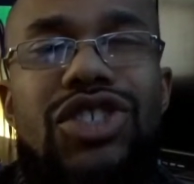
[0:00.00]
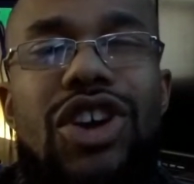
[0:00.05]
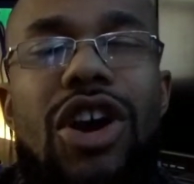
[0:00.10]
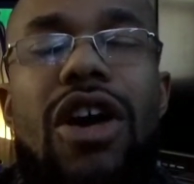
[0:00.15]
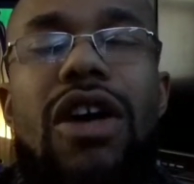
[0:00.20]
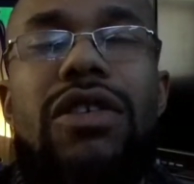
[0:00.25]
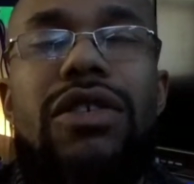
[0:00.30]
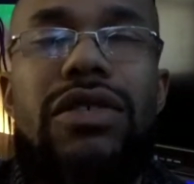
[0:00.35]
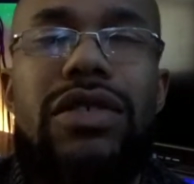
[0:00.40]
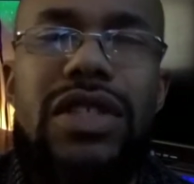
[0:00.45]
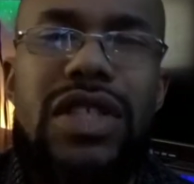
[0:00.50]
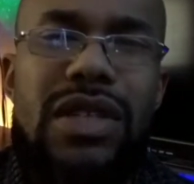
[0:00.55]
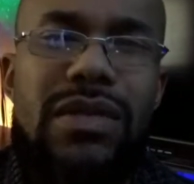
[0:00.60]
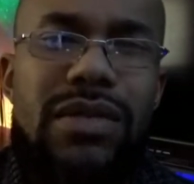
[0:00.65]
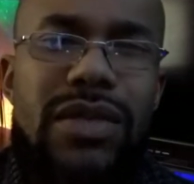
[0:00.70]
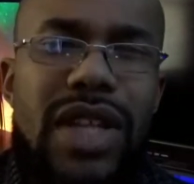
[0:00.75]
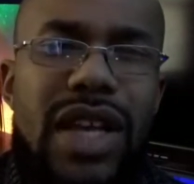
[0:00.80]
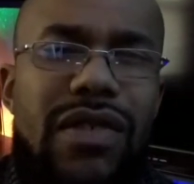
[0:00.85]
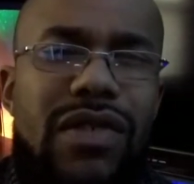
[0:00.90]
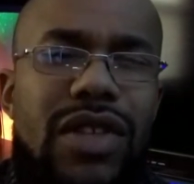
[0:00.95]
garnered
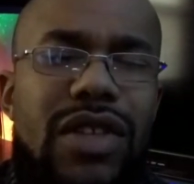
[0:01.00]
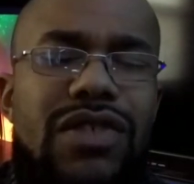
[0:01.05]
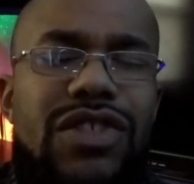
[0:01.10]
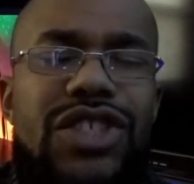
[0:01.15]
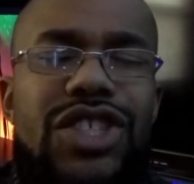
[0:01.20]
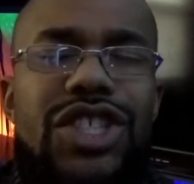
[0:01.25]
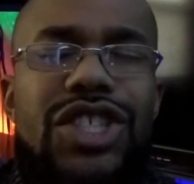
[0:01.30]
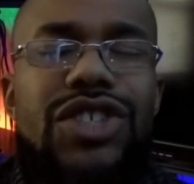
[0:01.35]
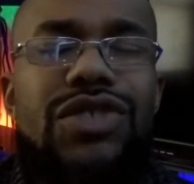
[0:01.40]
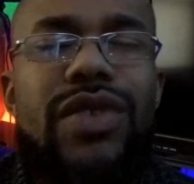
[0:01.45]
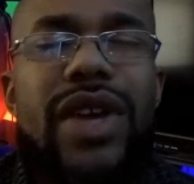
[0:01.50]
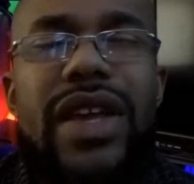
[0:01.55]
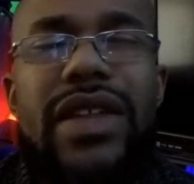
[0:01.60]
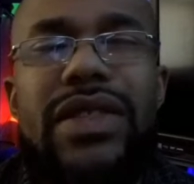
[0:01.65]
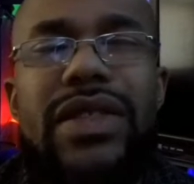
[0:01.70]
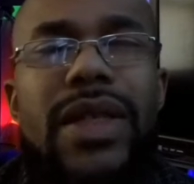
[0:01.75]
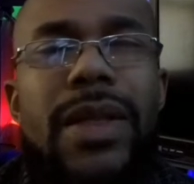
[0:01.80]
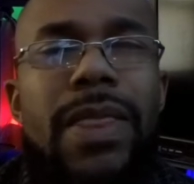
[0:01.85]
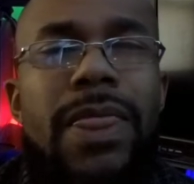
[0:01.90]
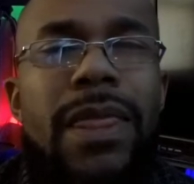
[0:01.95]
some level of
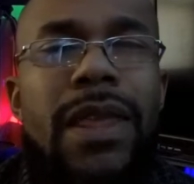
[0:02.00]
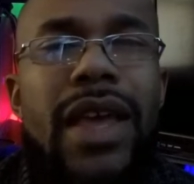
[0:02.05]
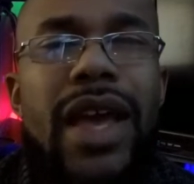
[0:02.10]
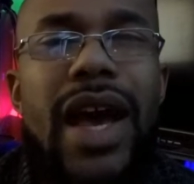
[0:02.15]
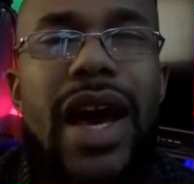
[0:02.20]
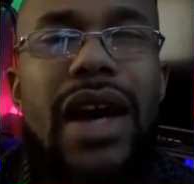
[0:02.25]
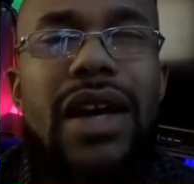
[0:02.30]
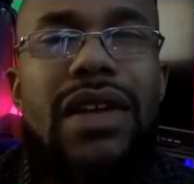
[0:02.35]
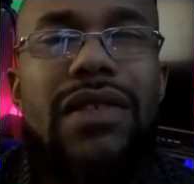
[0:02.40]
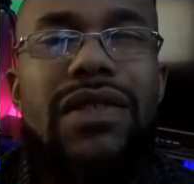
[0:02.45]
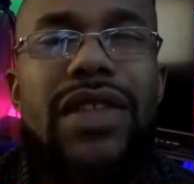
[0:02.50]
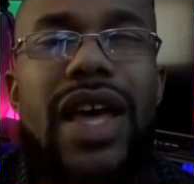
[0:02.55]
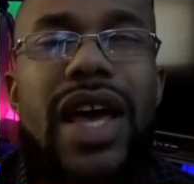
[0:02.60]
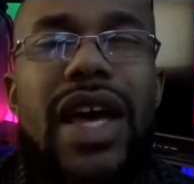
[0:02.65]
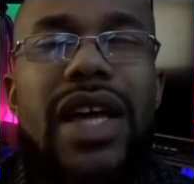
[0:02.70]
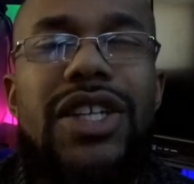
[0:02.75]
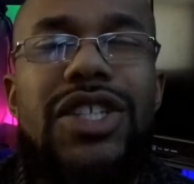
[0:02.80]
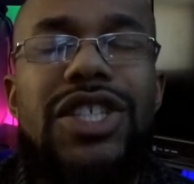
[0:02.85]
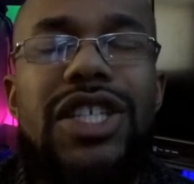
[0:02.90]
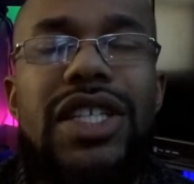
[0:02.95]
strength out of
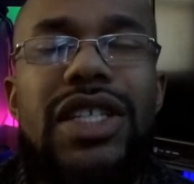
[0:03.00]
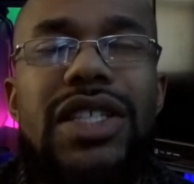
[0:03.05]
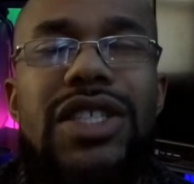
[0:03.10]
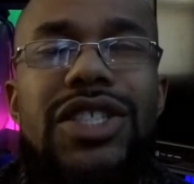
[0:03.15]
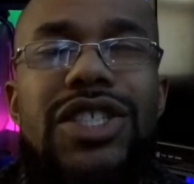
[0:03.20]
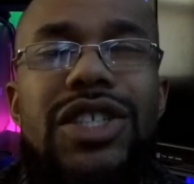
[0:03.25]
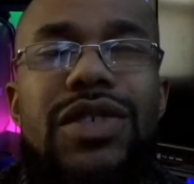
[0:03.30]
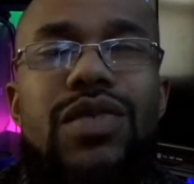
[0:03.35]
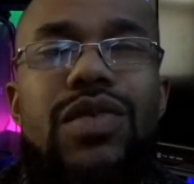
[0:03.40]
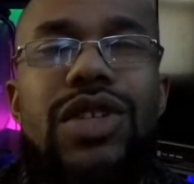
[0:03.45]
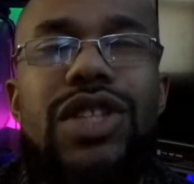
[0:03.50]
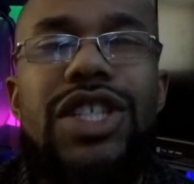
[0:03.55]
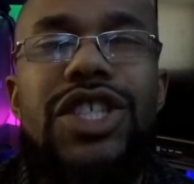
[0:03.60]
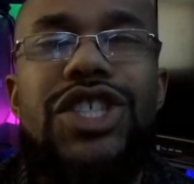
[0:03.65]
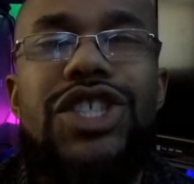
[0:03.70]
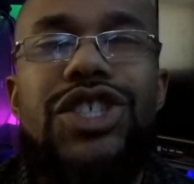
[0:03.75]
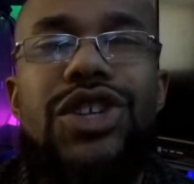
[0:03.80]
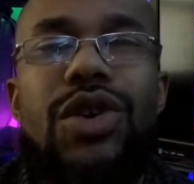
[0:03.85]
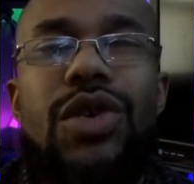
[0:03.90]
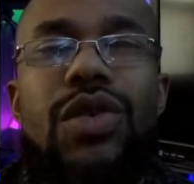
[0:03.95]
that. She really
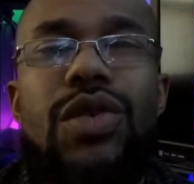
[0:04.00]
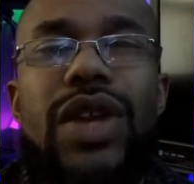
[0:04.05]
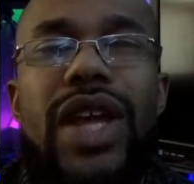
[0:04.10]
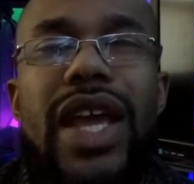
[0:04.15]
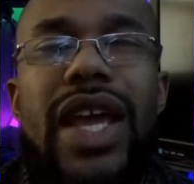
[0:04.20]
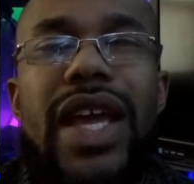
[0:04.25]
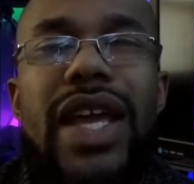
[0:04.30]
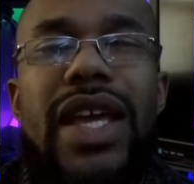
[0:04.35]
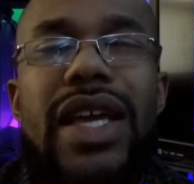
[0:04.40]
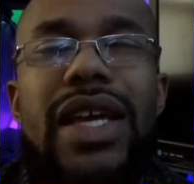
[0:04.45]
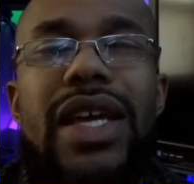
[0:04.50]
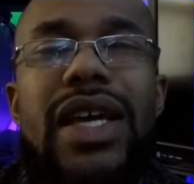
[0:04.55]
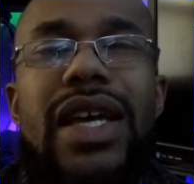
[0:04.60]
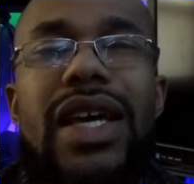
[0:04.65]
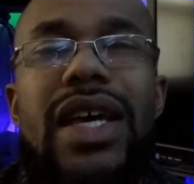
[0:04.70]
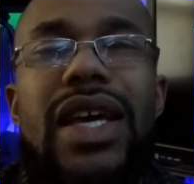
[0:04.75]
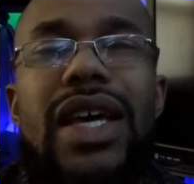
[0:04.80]
showed a